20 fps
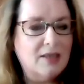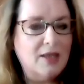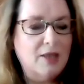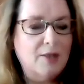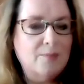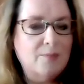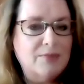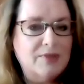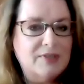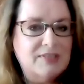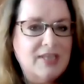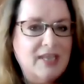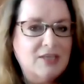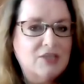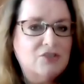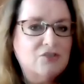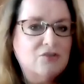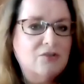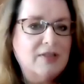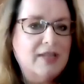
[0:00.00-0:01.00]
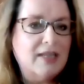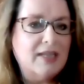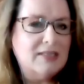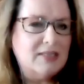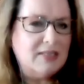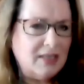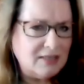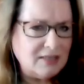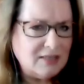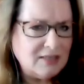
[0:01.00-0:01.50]
the texture on that is
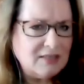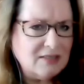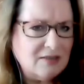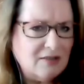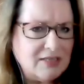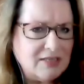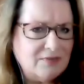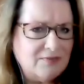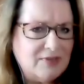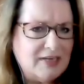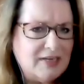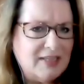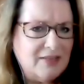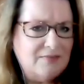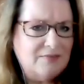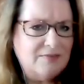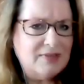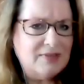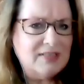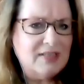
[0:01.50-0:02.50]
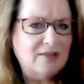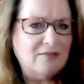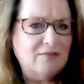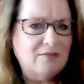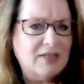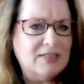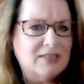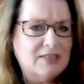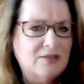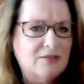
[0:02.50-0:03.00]
the underside of a leaf. Is that
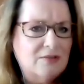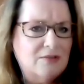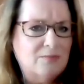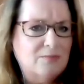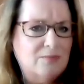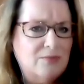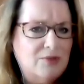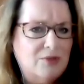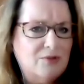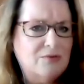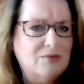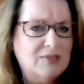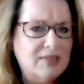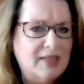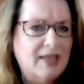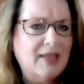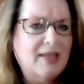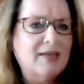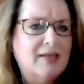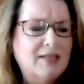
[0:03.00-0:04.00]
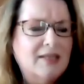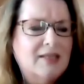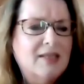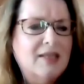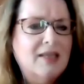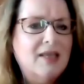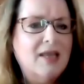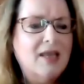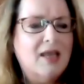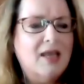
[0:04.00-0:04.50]
right? So you use that.
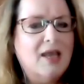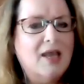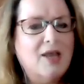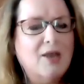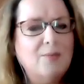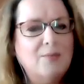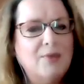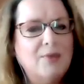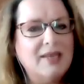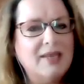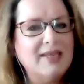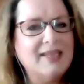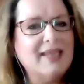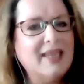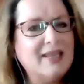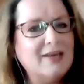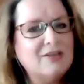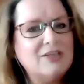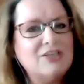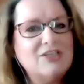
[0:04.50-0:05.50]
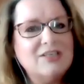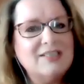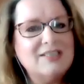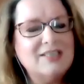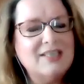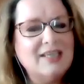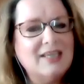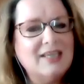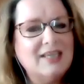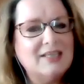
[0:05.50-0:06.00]
And again, I just
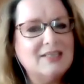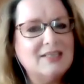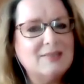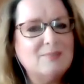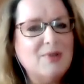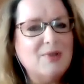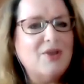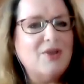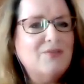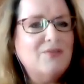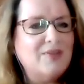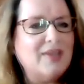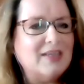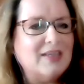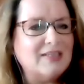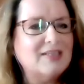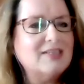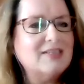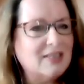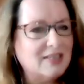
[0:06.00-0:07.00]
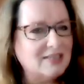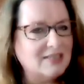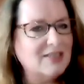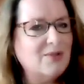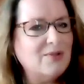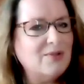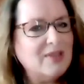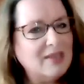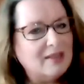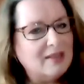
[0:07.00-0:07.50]
think it's perfect, isn't it?
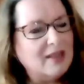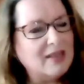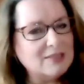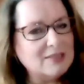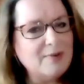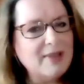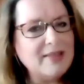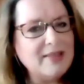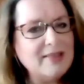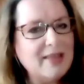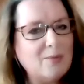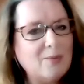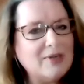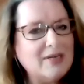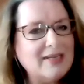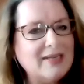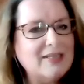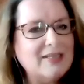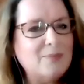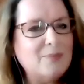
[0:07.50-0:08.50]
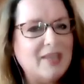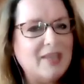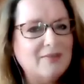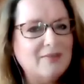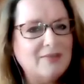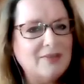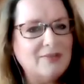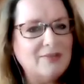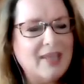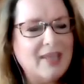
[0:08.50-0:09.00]
So explain that one a little bit,
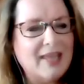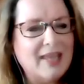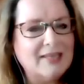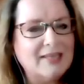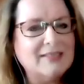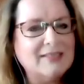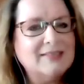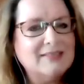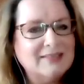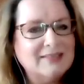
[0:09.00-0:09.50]
if you can.